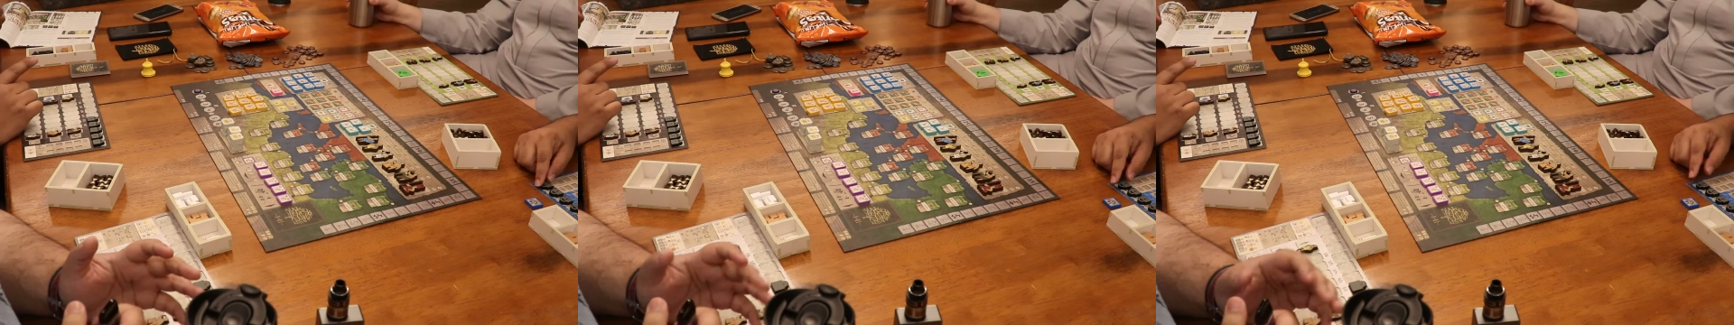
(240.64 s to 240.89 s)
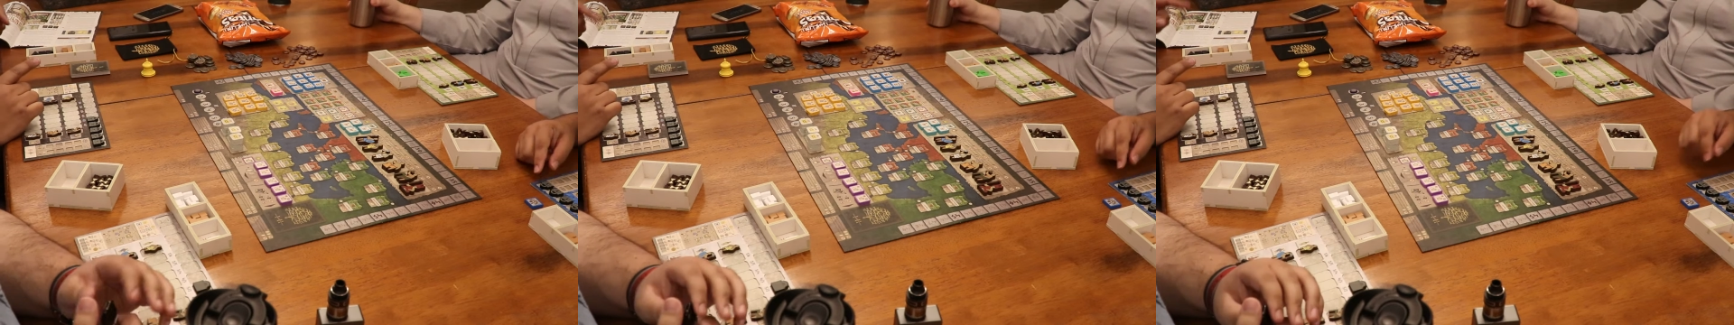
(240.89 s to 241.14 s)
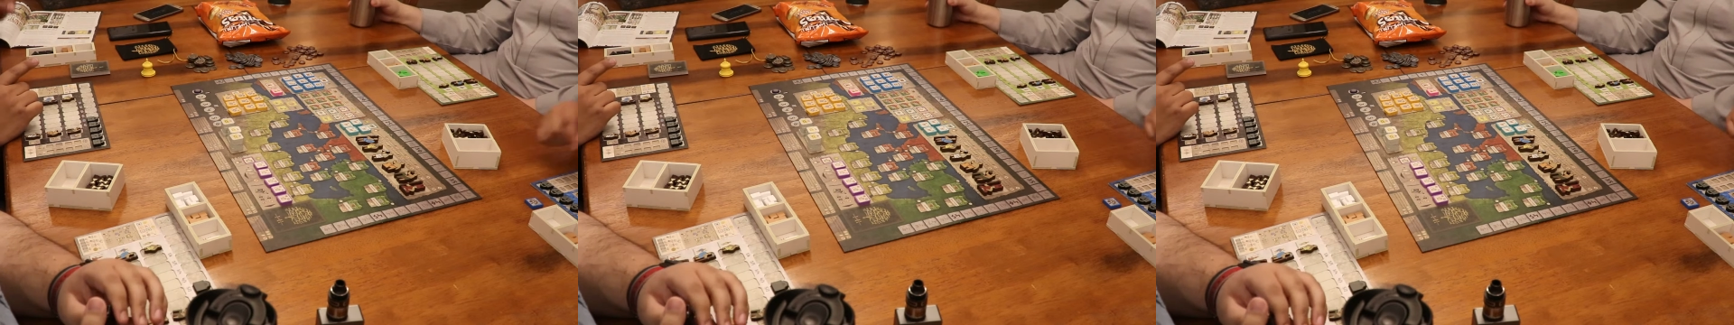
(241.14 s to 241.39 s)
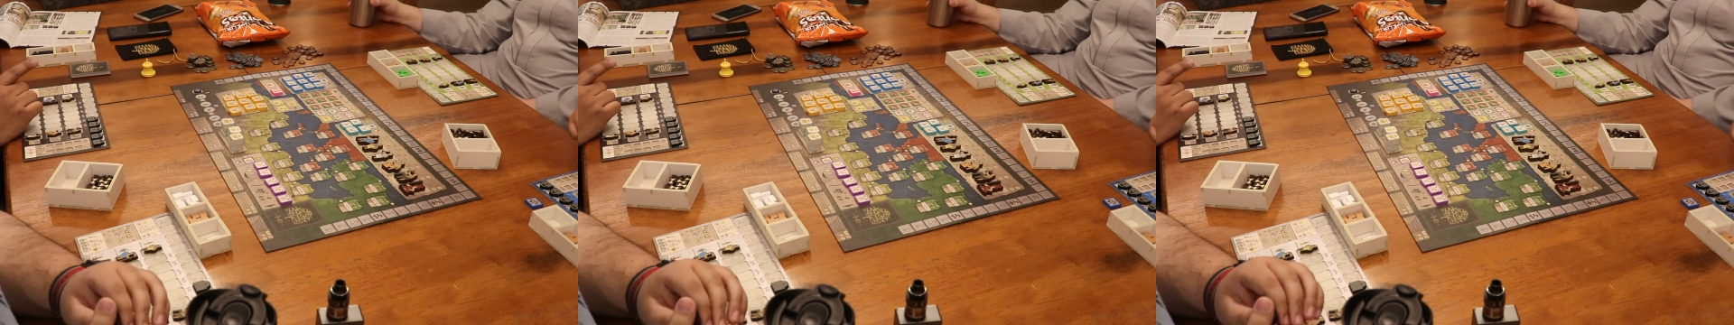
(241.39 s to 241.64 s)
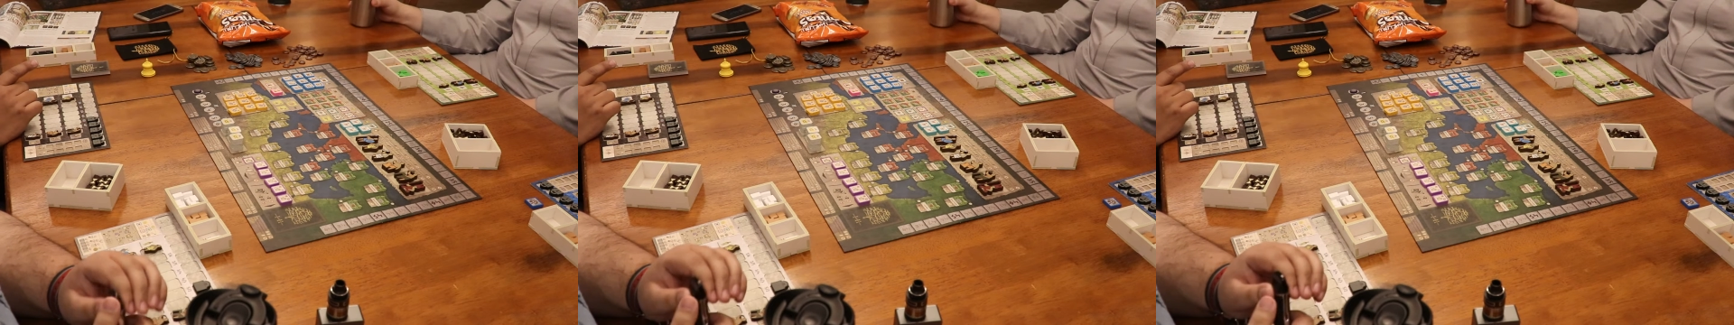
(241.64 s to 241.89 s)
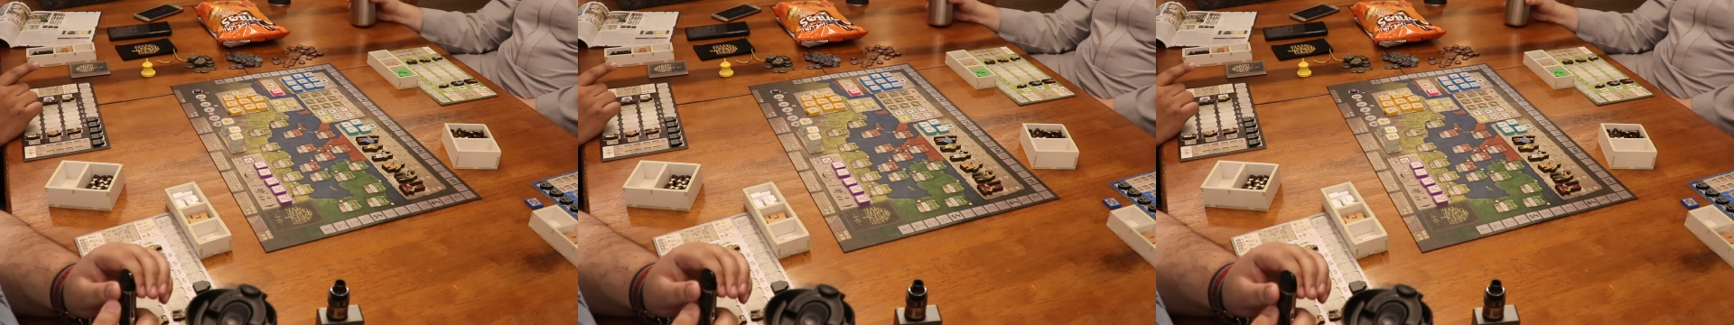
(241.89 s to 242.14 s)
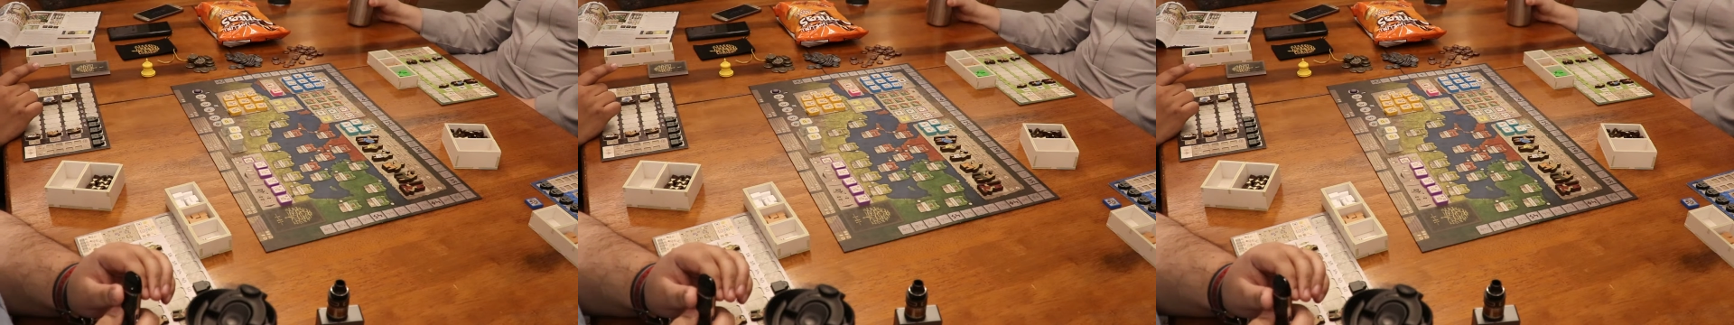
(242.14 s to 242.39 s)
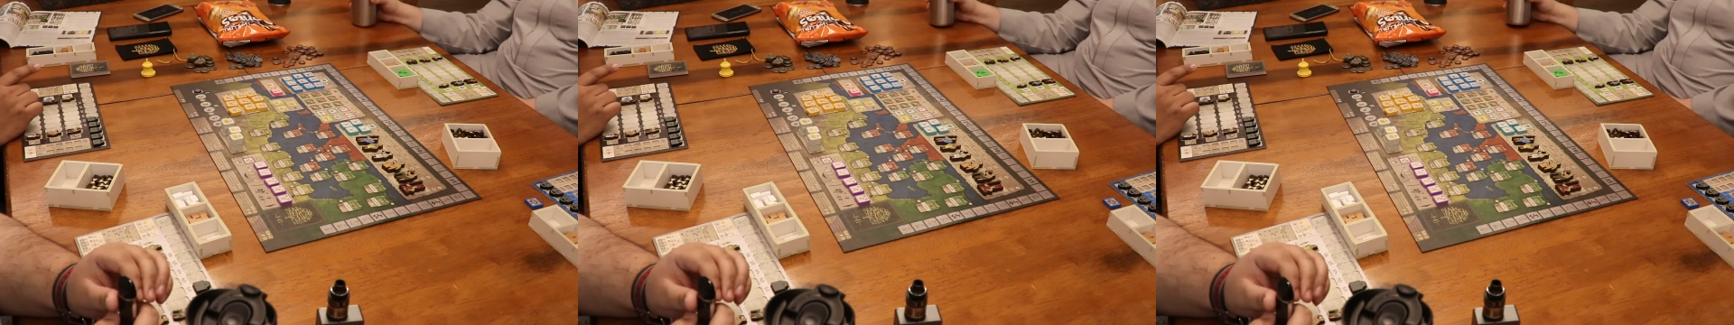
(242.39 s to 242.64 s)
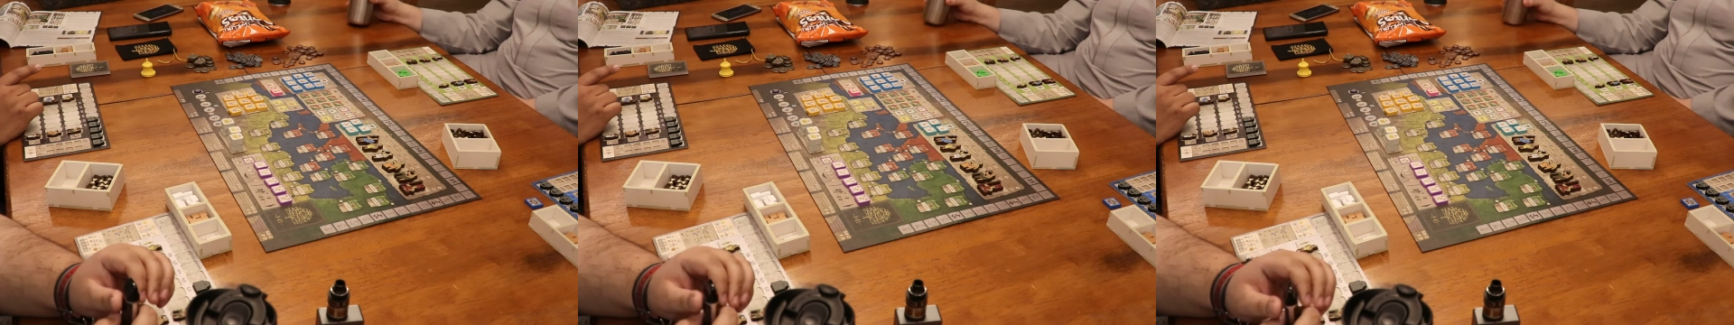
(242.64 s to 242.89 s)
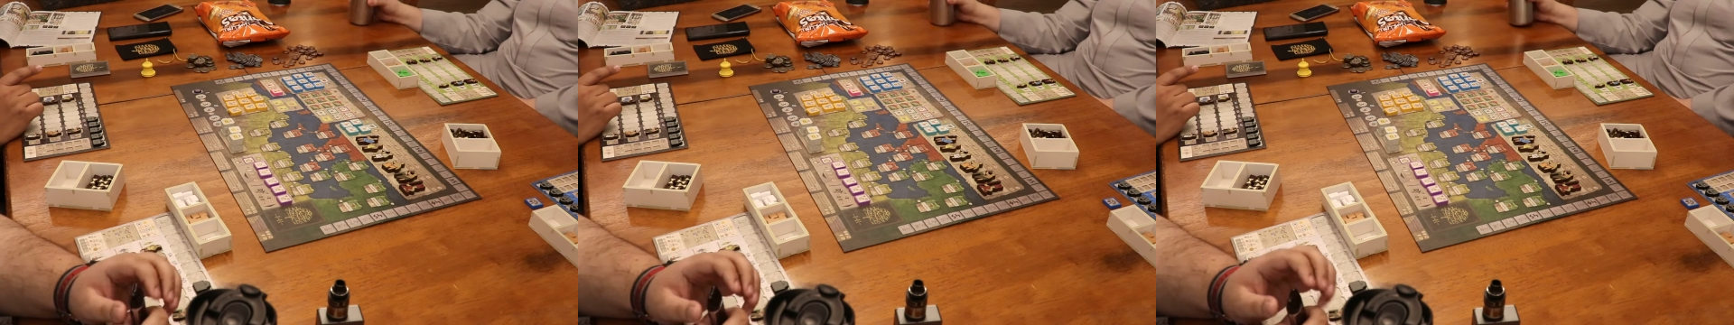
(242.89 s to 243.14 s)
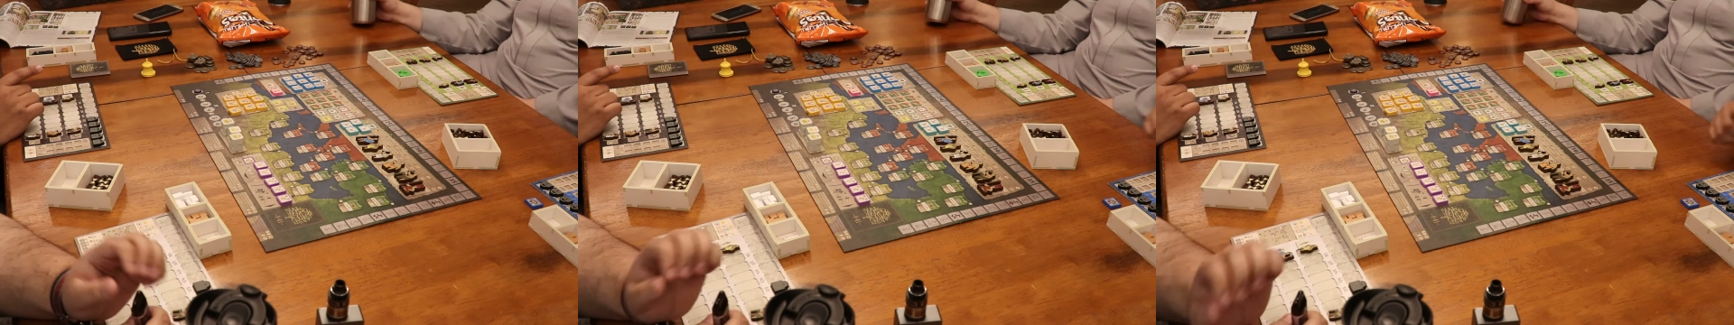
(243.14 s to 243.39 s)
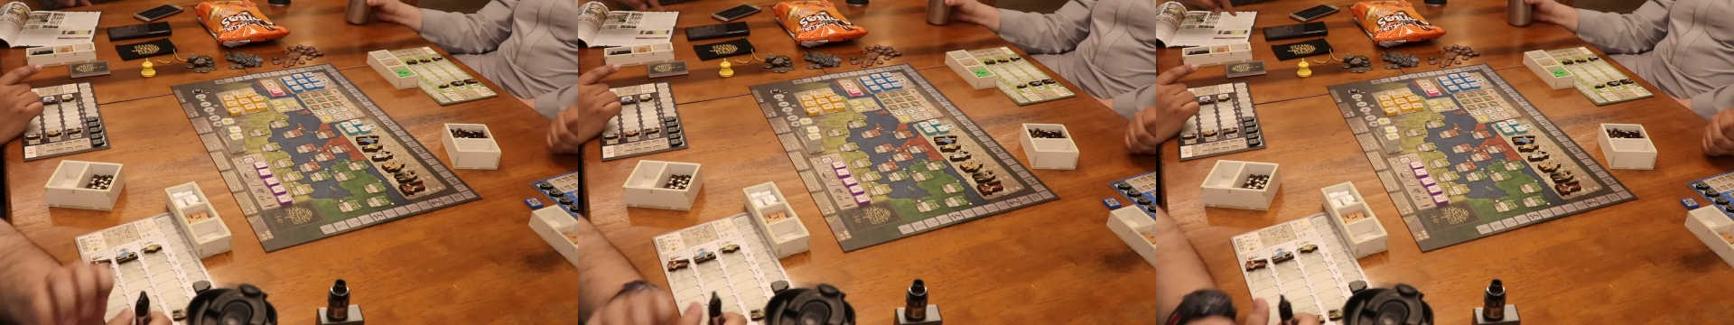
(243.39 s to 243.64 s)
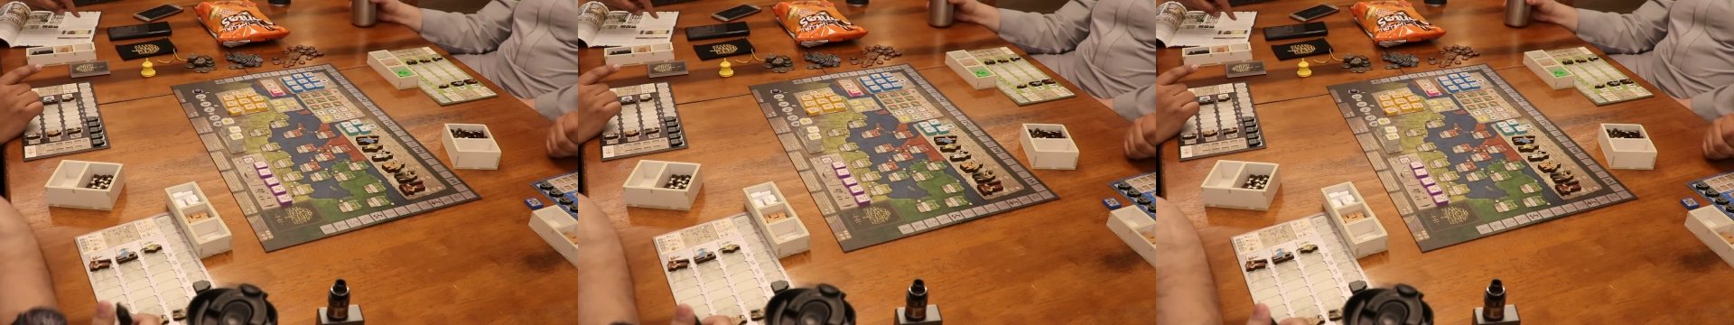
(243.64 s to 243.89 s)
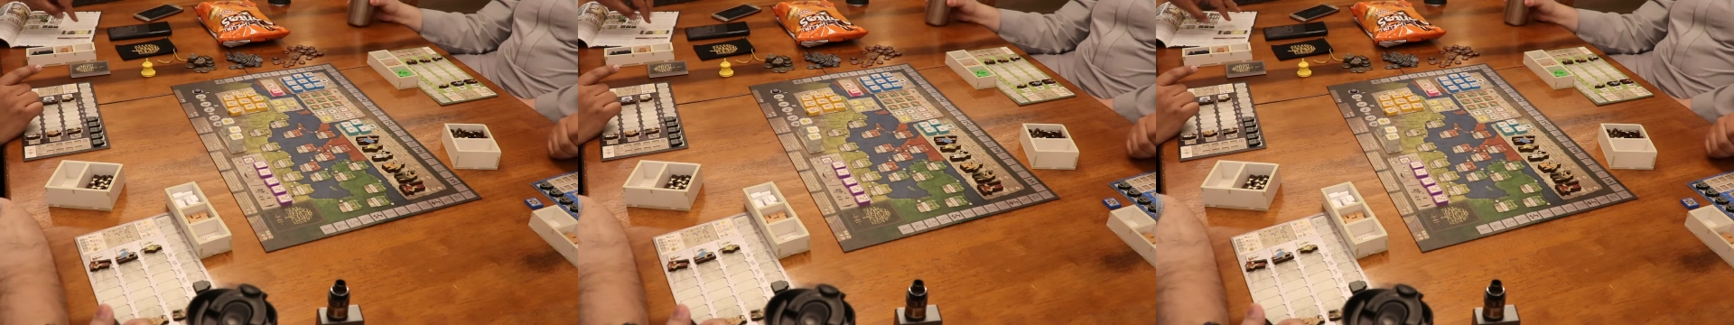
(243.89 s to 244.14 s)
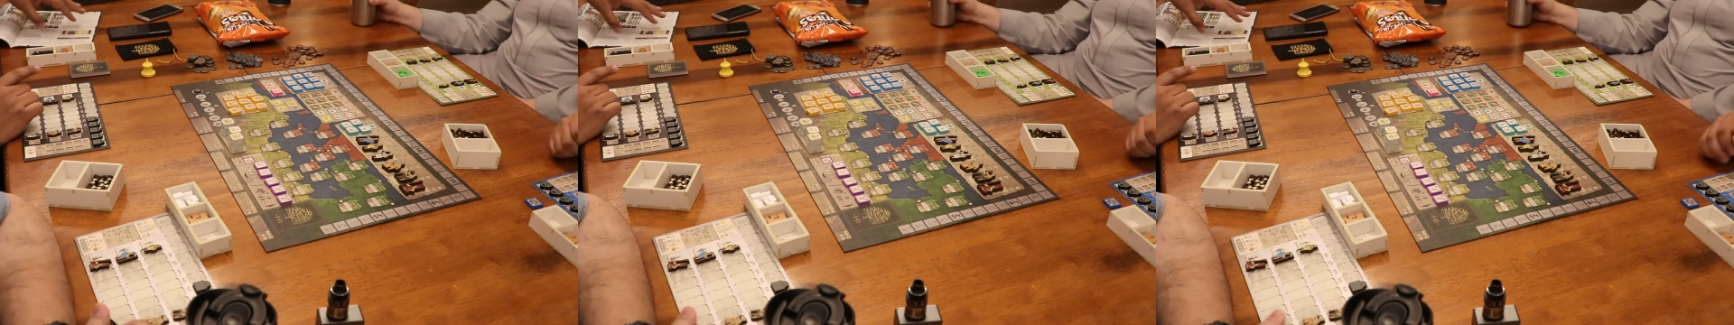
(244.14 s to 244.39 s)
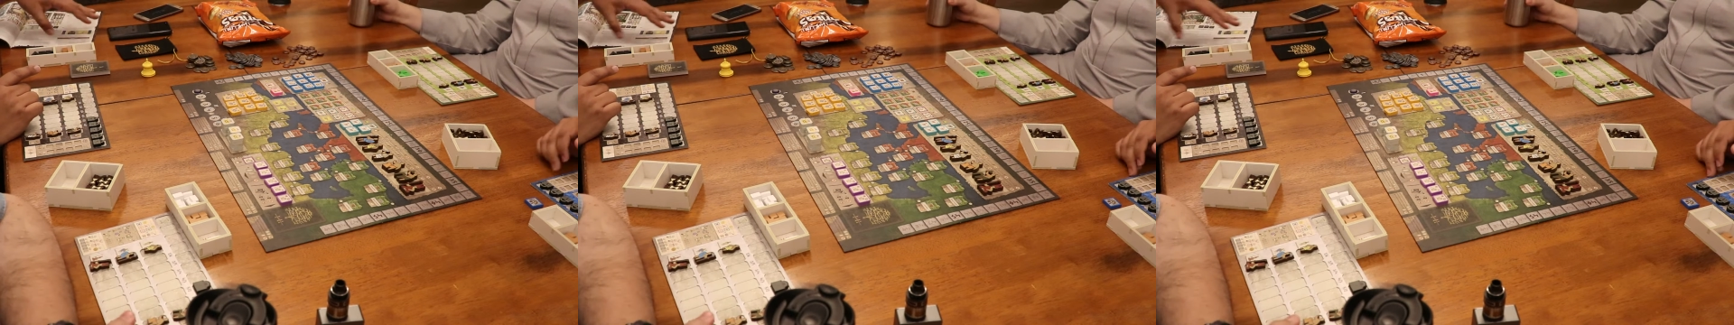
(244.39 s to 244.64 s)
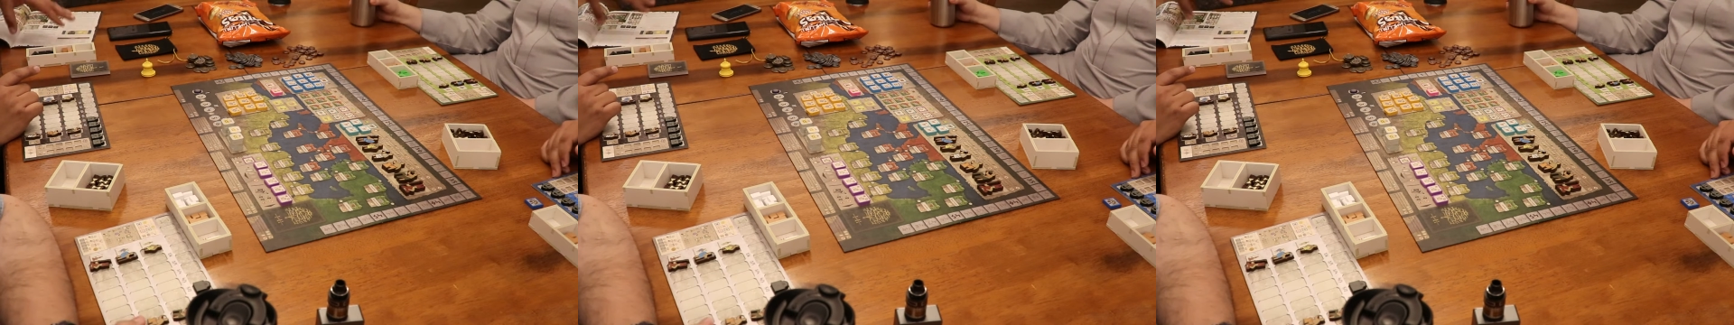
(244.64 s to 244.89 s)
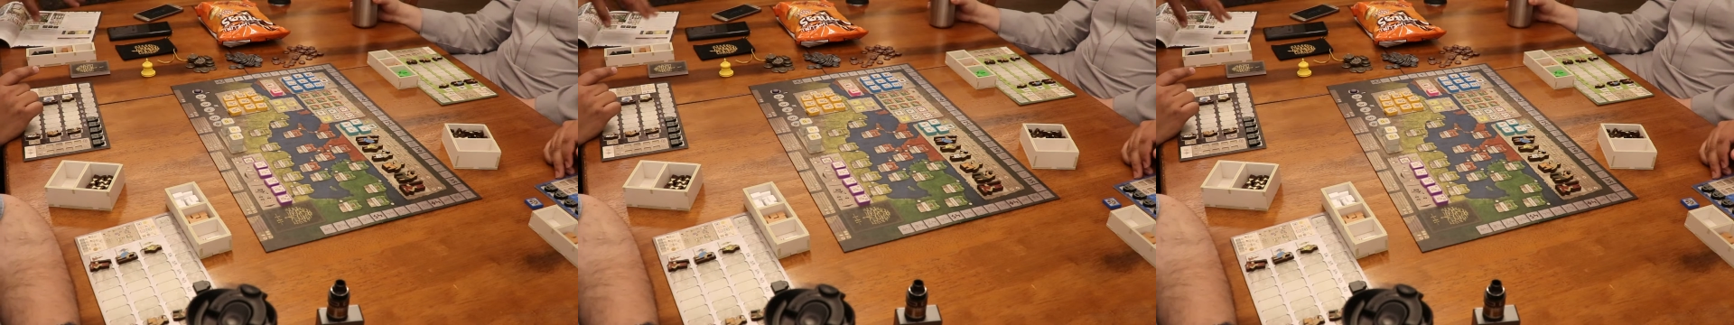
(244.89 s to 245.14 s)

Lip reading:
[unreadable: no face in view]